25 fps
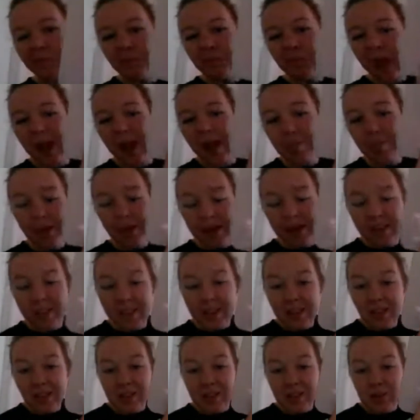I might
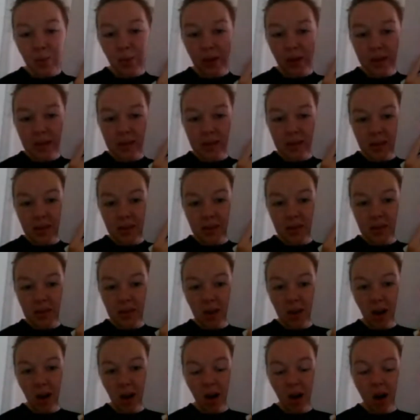think this word is
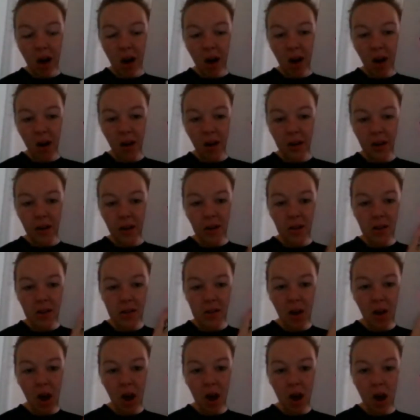
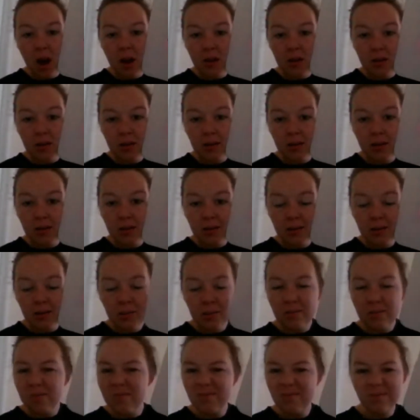son,
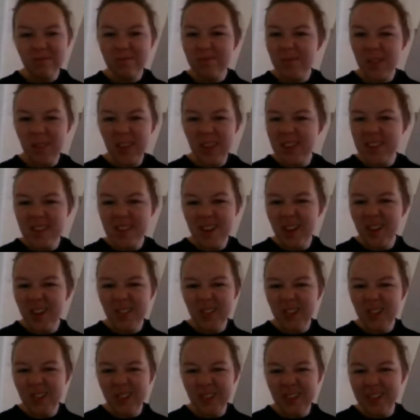but that's not a
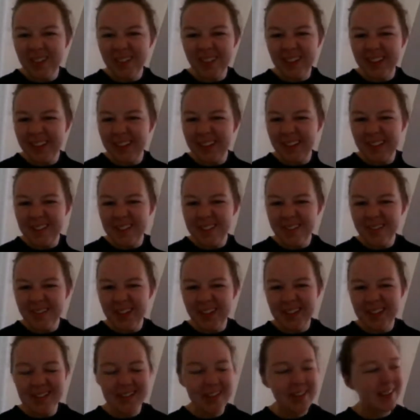real word, right? That doesn't make
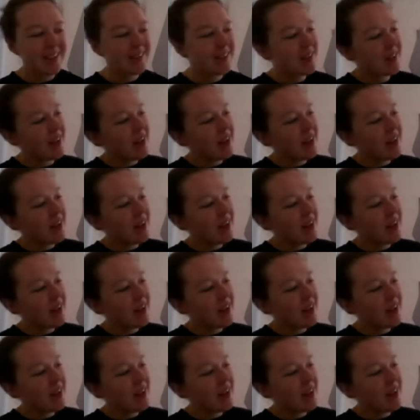sense.